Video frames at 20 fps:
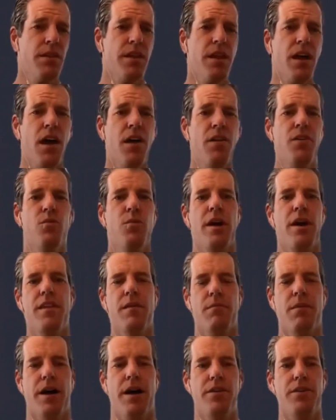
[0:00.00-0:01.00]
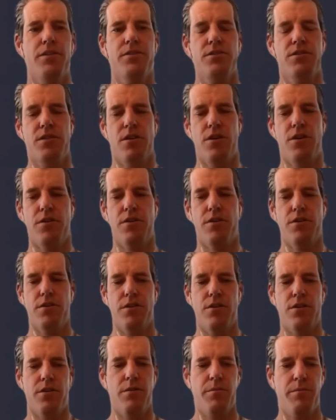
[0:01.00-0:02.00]
the other way that miners earn
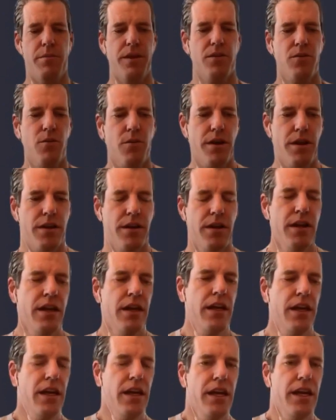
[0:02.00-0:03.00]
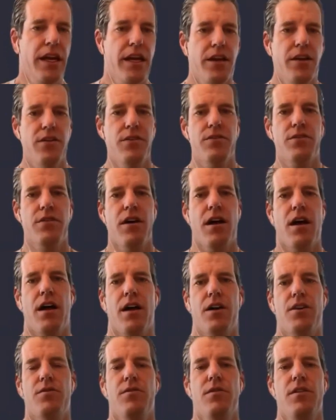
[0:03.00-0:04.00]
earn Bitcoin is
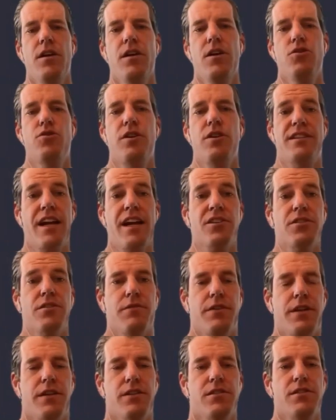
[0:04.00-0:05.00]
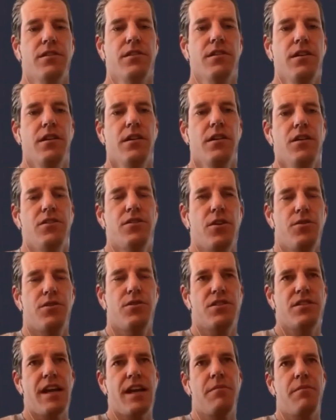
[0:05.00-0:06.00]
uh, transaction fees. So
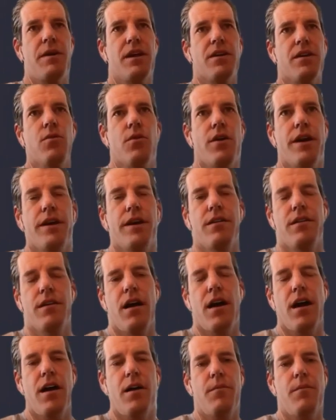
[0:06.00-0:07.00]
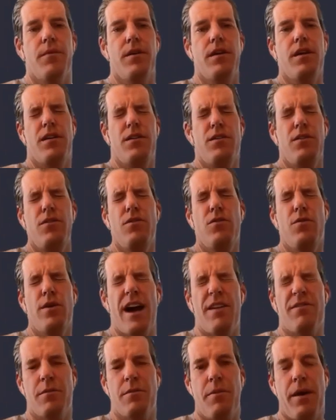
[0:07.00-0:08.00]
to send Bitcoin, um, you
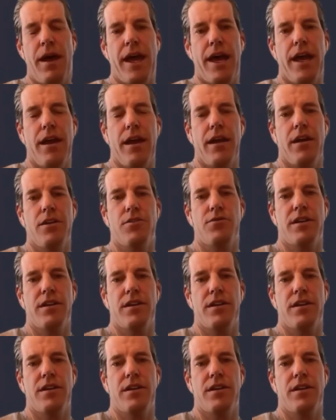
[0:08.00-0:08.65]
have to pay a